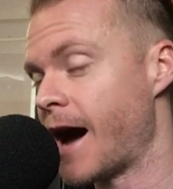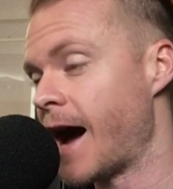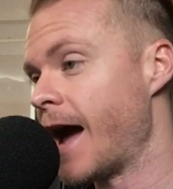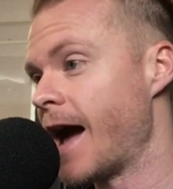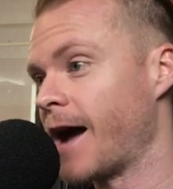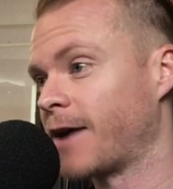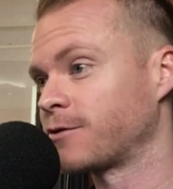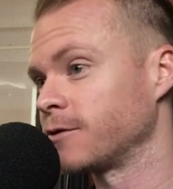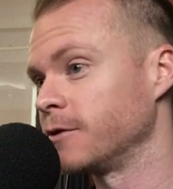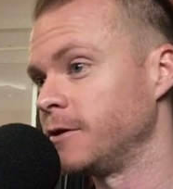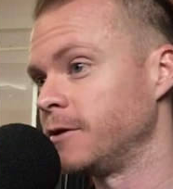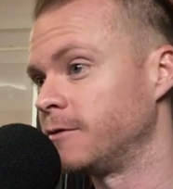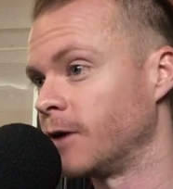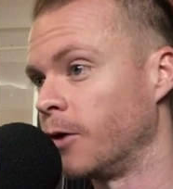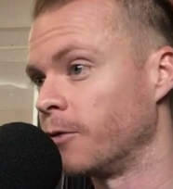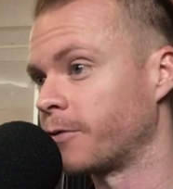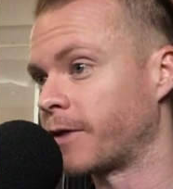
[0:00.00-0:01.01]
I actually
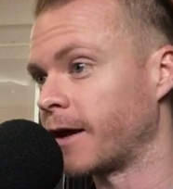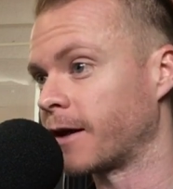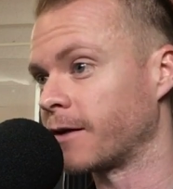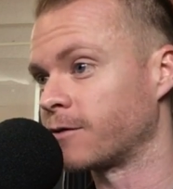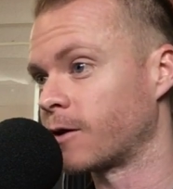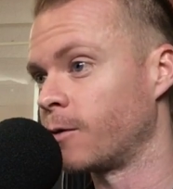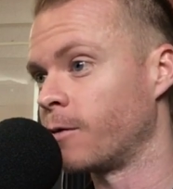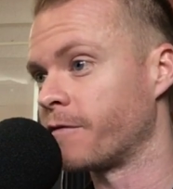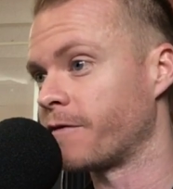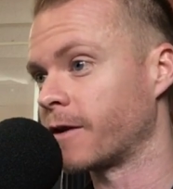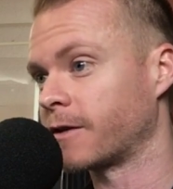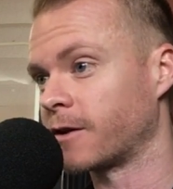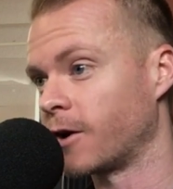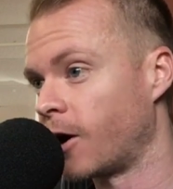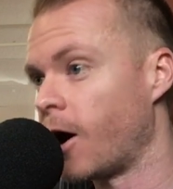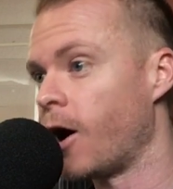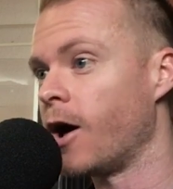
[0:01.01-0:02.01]
don't think it's going to affect
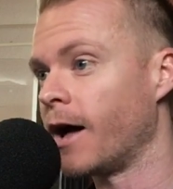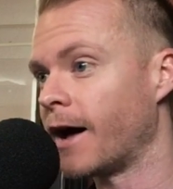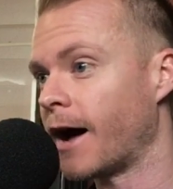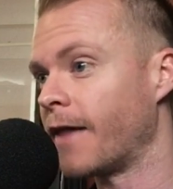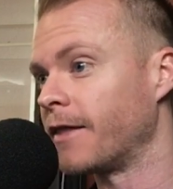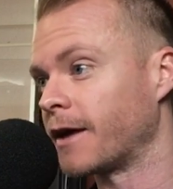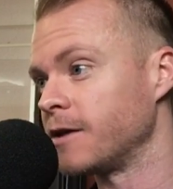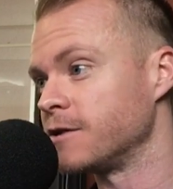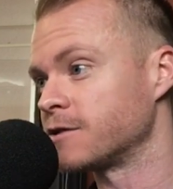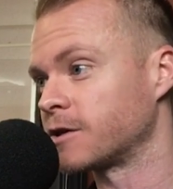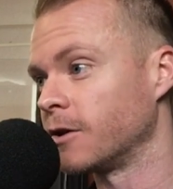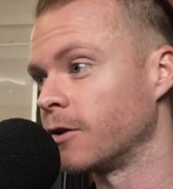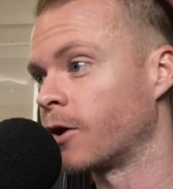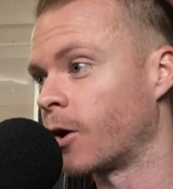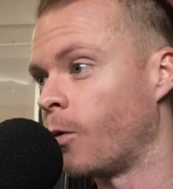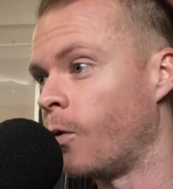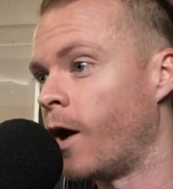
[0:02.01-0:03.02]
it at all. I think he's
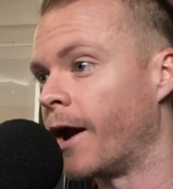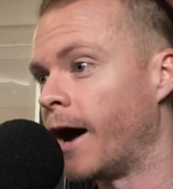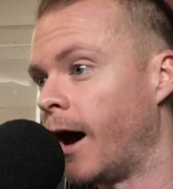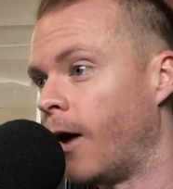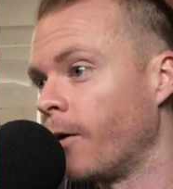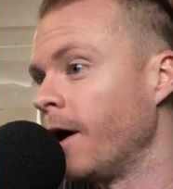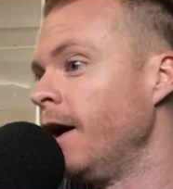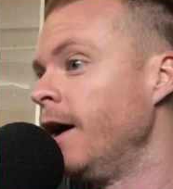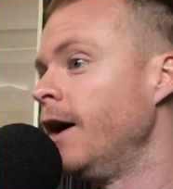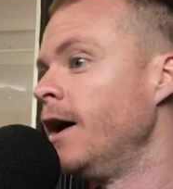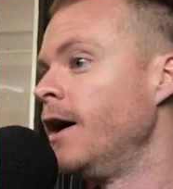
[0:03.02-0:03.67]
still going to want out.